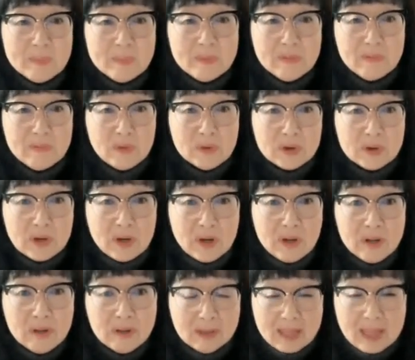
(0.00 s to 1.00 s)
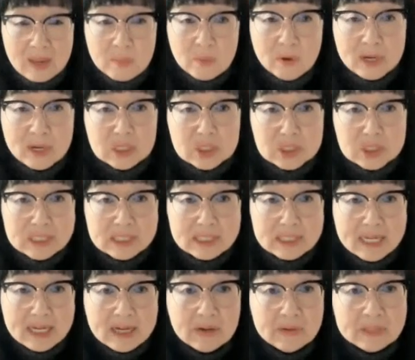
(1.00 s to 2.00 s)
before it all came crashing
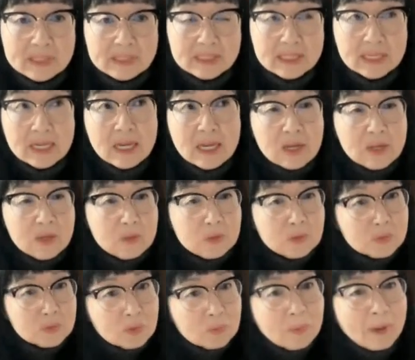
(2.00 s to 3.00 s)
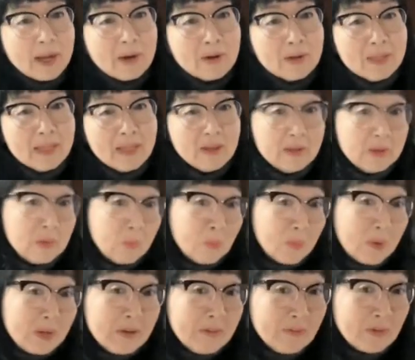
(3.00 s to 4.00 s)
down. And you drew a parallel in
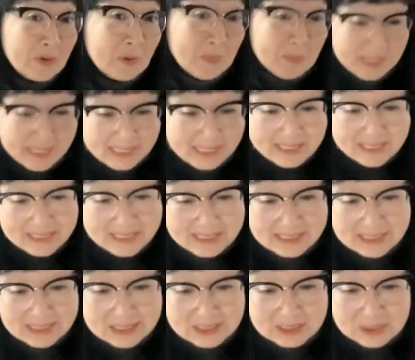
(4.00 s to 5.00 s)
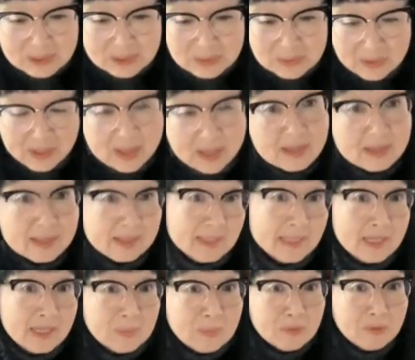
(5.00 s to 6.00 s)
one of your pieces to a
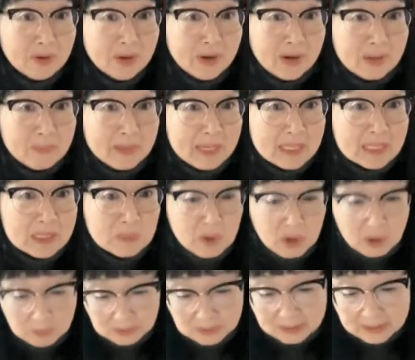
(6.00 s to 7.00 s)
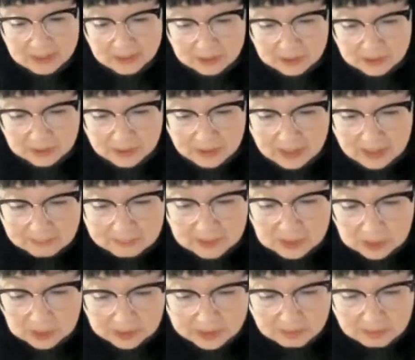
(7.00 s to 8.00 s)
contemporary baseball player. I'm
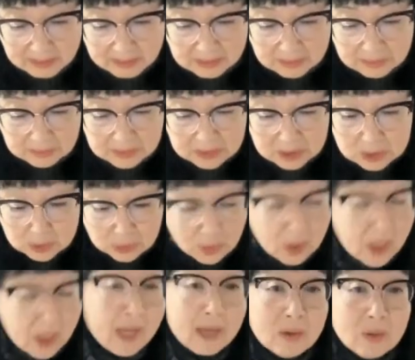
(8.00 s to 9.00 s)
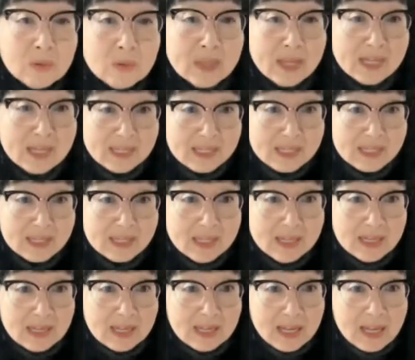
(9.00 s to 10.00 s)
going to look at my notes, Shohei Ohtani.
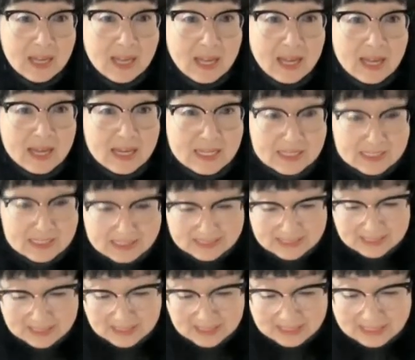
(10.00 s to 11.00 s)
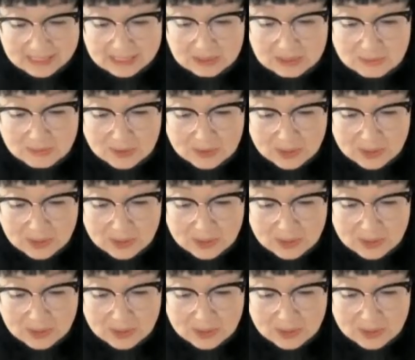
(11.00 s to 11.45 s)
And I think you